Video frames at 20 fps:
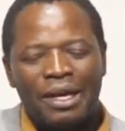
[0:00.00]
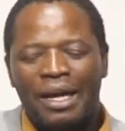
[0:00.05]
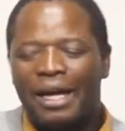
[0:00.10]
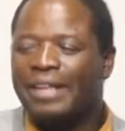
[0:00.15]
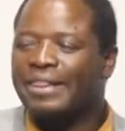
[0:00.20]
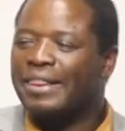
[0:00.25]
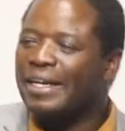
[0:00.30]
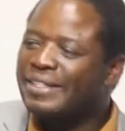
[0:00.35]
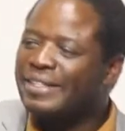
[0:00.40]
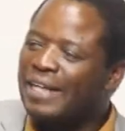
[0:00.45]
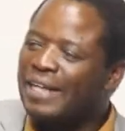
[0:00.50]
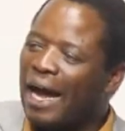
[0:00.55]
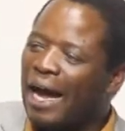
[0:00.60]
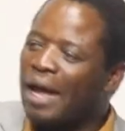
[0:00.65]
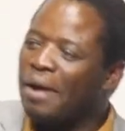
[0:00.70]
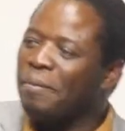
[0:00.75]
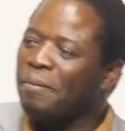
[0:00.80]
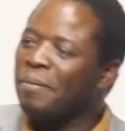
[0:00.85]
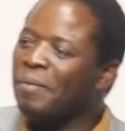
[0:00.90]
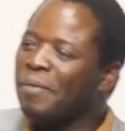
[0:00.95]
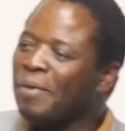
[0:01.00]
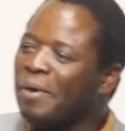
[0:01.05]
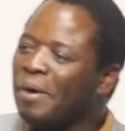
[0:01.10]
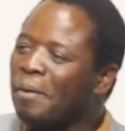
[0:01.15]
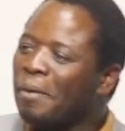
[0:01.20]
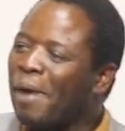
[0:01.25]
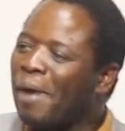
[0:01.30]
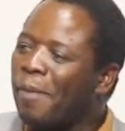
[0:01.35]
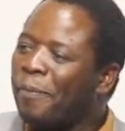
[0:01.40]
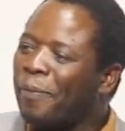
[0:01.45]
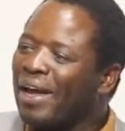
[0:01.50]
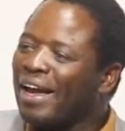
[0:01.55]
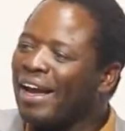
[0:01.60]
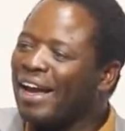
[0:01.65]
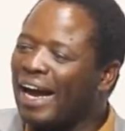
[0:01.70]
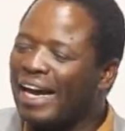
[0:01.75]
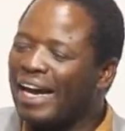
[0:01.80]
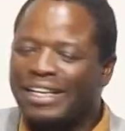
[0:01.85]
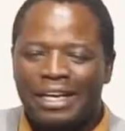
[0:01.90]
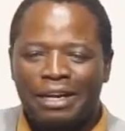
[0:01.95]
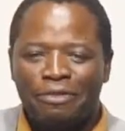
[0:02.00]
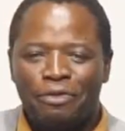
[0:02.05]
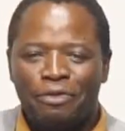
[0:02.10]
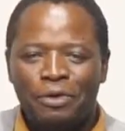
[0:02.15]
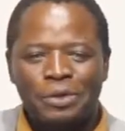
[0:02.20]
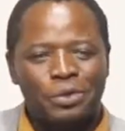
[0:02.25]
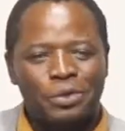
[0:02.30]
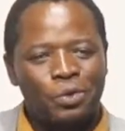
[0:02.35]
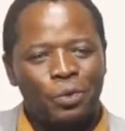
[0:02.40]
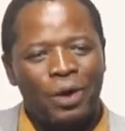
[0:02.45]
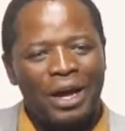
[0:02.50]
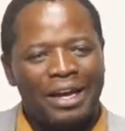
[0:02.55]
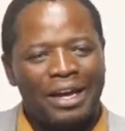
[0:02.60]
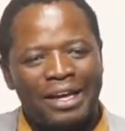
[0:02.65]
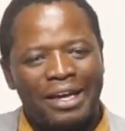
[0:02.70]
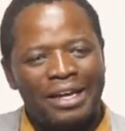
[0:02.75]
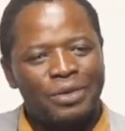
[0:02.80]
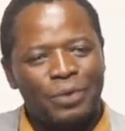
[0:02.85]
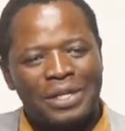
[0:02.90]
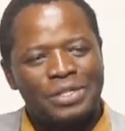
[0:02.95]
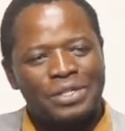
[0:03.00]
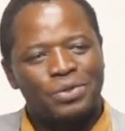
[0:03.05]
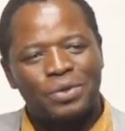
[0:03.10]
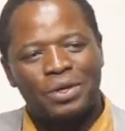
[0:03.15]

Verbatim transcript: At that time, my bank card refused to work. It was